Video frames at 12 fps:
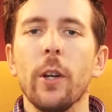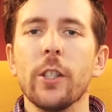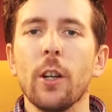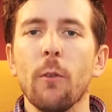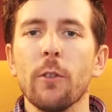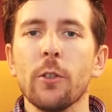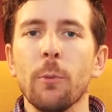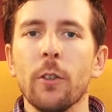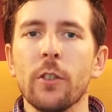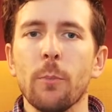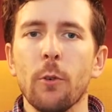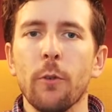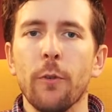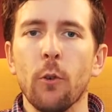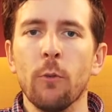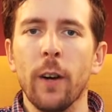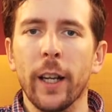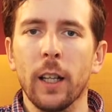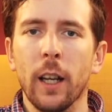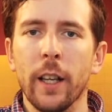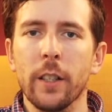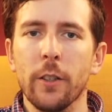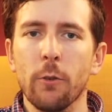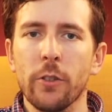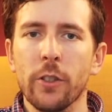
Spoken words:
which are responsible for regulating your